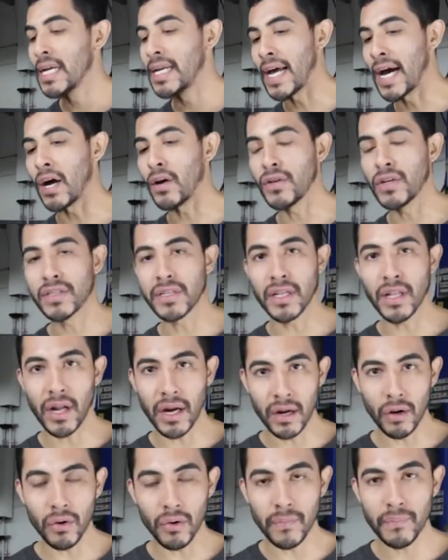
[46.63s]
Now there's a
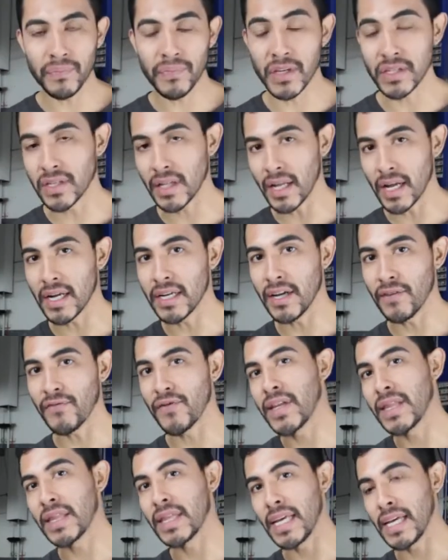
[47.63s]
lot of
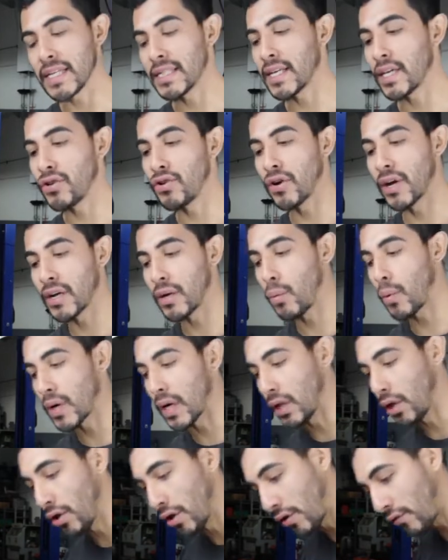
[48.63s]
different things that you're gonna
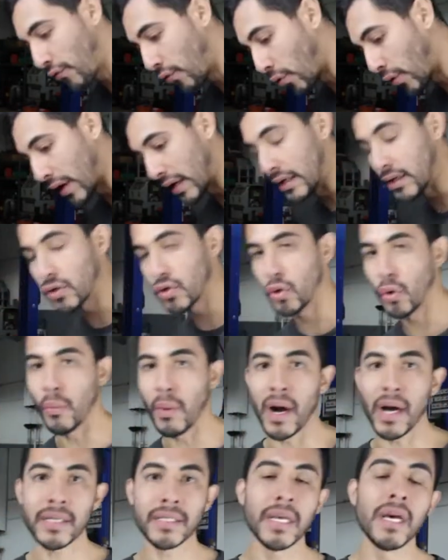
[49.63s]
wanna look for in a
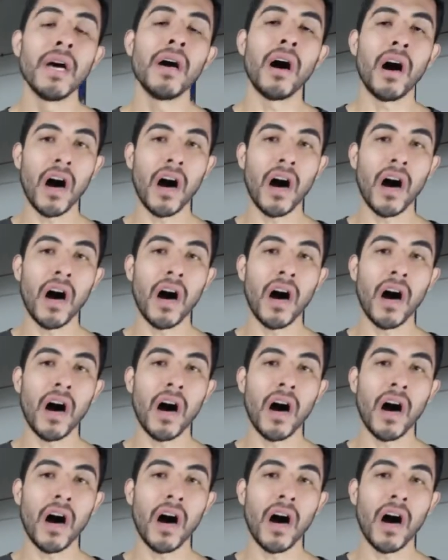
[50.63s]
toolbox.